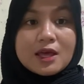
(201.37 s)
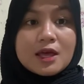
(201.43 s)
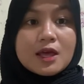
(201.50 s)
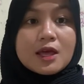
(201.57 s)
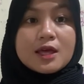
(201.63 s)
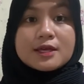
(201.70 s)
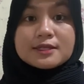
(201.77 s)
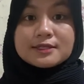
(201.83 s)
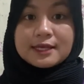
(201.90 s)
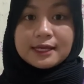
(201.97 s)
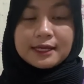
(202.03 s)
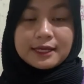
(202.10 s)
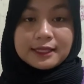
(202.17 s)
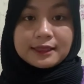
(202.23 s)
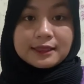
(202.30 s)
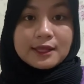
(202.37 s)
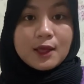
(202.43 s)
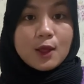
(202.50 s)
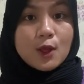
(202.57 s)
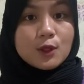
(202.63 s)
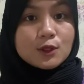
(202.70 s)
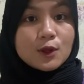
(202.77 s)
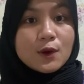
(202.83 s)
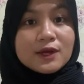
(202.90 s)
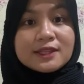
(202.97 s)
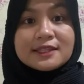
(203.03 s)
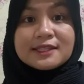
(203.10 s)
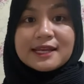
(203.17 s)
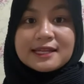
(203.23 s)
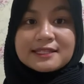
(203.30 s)
Second, loan
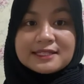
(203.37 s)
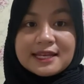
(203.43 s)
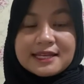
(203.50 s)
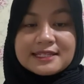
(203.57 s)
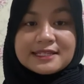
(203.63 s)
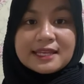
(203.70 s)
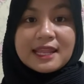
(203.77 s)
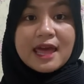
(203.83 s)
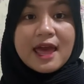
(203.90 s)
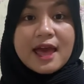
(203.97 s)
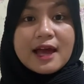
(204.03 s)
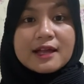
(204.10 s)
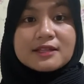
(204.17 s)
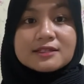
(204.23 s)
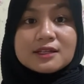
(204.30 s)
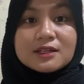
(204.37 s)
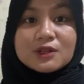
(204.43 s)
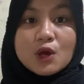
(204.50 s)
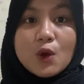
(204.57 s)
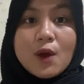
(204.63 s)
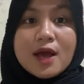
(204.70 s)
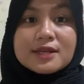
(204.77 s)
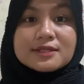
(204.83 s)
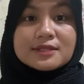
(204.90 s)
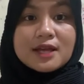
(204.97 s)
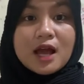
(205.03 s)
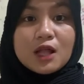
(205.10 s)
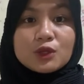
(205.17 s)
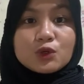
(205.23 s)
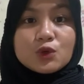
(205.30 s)
translation, also known as
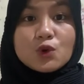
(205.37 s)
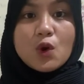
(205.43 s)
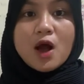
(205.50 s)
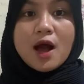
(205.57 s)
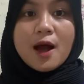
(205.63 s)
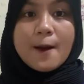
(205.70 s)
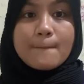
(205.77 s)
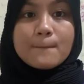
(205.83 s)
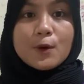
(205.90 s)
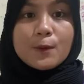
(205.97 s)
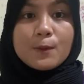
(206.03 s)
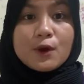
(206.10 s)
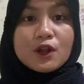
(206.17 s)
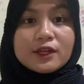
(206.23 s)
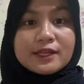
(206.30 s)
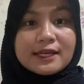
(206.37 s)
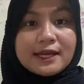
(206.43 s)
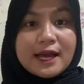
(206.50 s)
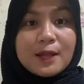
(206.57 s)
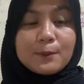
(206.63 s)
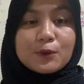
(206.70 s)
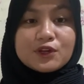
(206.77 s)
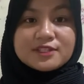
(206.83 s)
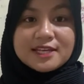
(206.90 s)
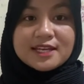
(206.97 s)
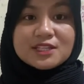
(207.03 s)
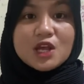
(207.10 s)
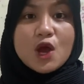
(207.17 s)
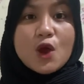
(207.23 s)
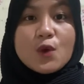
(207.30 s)
calcu, a morphological process
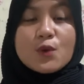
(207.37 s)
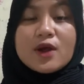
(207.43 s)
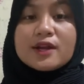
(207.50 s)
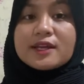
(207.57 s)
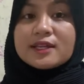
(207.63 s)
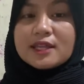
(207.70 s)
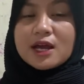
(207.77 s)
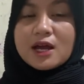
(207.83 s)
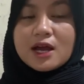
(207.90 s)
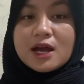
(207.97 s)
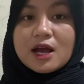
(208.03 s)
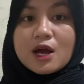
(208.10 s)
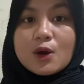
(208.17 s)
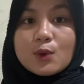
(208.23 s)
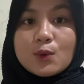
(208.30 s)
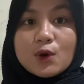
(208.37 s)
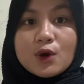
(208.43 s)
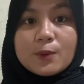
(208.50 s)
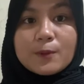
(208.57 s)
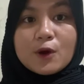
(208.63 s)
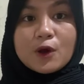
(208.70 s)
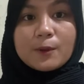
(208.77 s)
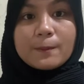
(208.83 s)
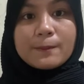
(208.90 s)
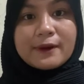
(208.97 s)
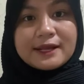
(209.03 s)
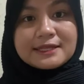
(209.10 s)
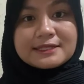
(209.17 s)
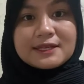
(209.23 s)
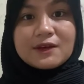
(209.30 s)
wherein a word or
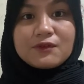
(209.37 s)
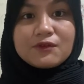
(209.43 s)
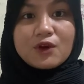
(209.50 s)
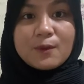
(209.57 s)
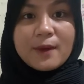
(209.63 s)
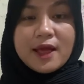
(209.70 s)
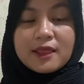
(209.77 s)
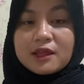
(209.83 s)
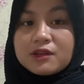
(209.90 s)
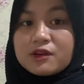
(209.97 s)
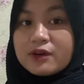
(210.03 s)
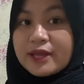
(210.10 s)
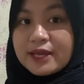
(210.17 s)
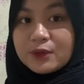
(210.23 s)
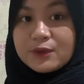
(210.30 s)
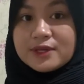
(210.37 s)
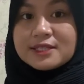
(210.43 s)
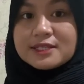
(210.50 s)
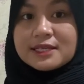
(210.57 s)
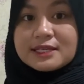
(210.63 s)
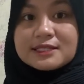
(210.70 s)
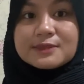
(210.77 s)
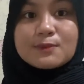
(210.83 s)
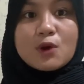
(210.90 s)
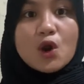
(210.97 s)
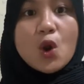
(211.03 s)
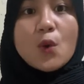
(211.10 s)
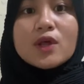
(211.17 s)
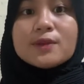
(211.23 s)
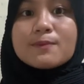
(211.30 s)
phrase from another language is
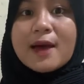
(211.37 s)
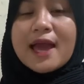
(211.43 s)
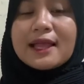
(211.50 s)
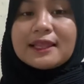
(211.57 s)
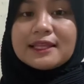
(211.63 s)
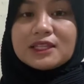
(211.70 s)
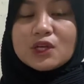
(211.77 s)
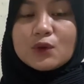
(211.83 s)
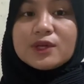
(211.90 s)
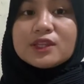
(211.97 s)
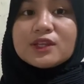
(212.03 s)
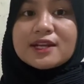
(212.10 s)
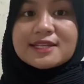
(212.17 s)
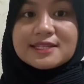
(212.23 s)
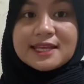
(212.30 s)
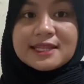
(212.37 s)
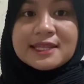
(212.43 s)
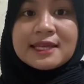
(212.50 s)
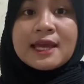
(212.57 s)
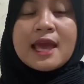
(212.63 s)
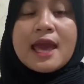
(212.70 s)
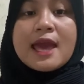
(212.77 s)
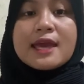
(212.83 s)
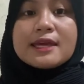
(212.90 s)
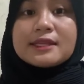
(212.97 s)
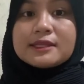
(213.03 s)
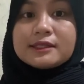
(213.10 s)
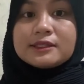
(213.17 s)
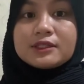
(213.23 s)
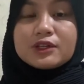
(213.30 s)
borrowed by literally translating it
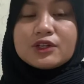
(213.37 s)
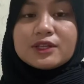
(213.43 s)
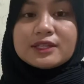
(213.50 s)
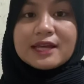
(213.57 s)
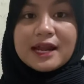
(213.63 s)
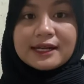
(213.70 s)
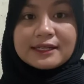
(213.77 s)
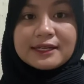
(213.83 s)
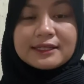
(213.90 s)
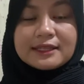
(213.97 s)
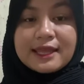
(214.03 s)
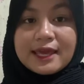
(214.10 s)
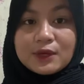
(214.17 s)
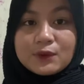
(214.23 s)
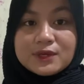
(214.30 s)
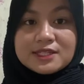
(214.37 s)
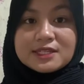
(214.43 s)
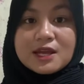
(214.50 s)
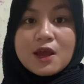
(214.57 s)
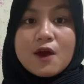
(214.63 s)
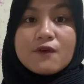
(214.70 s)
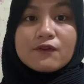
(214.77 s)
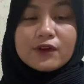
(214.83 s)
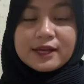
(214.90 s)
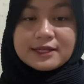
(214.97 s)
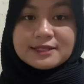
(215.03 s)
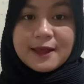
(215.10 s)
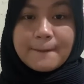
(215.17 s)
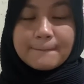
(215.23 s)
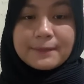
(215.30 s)
into the target language. For
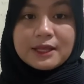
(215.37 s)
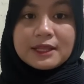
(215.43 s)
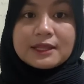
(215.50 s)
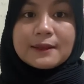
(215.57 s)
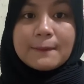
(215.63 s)
example, the